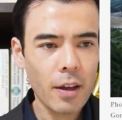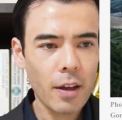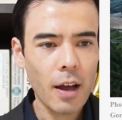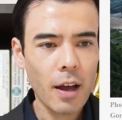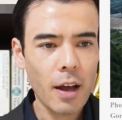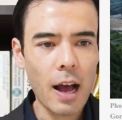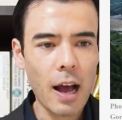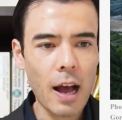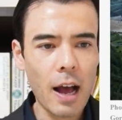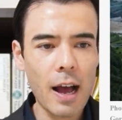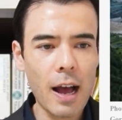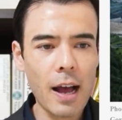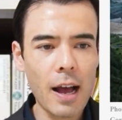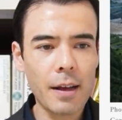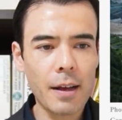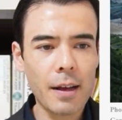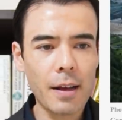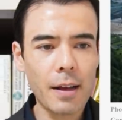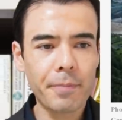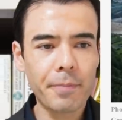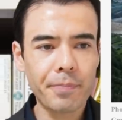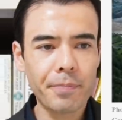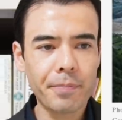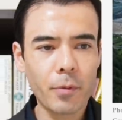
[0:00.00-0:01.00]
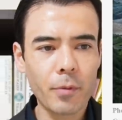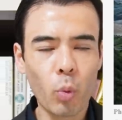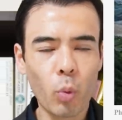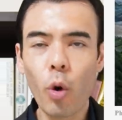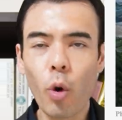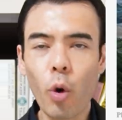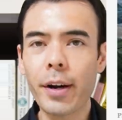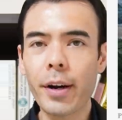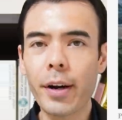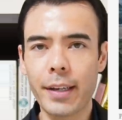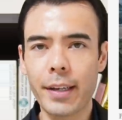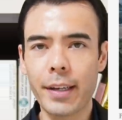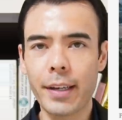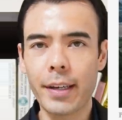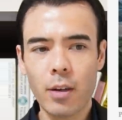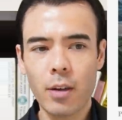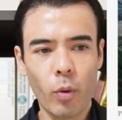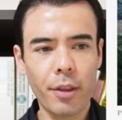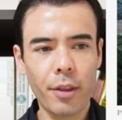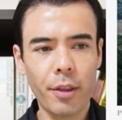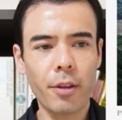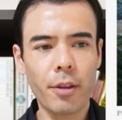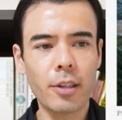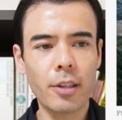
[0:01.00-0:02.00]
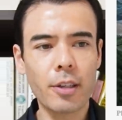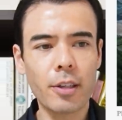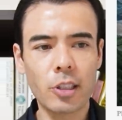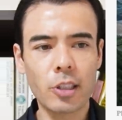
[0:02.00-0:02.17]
worry whether this